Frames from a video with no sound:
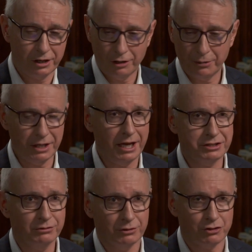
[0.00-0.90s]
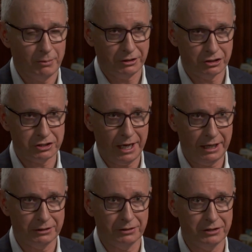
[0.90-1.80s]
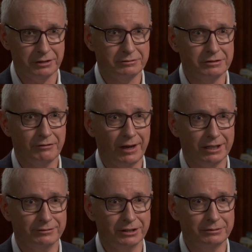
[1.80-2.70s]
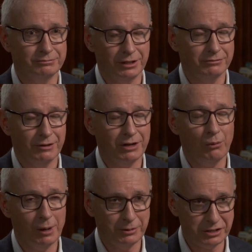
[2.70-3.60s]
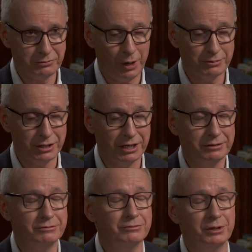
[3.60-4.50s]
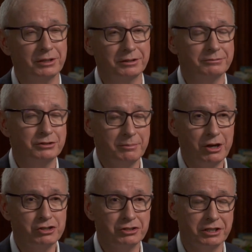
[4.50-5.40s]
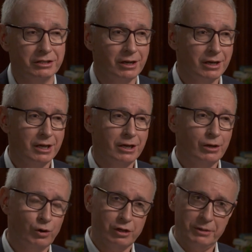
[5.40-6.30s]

company has a tremendous scandal that effectively, if not wipes it out, really diminishes it. Or it could